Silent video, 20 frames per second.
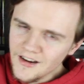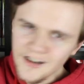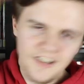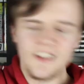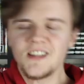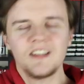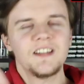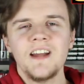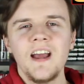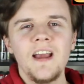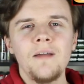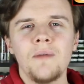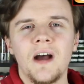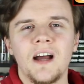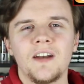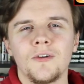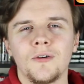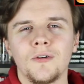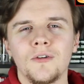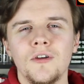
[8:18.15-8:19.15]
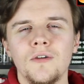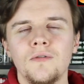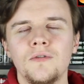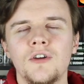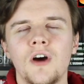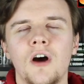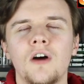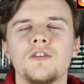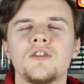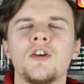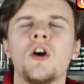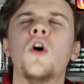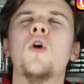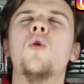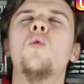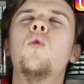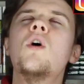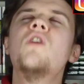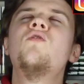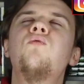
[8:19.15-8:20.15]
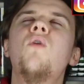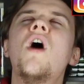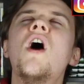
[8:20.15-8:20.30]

and stay mad all you dogs. Woof